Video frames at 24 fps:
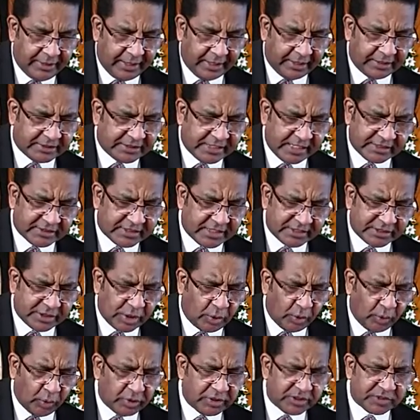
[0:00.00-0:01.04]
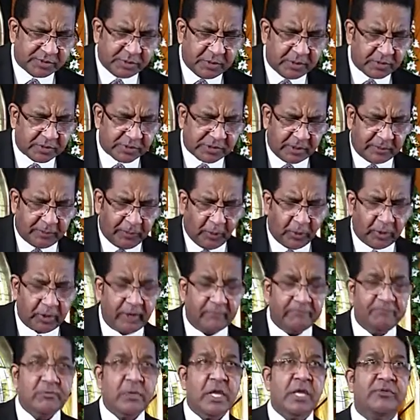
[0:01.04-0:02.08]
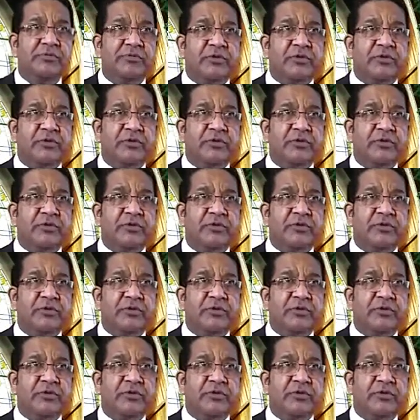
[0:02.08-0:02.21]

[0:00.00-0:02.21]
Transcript: He tells us the Holy Spirit is upon him.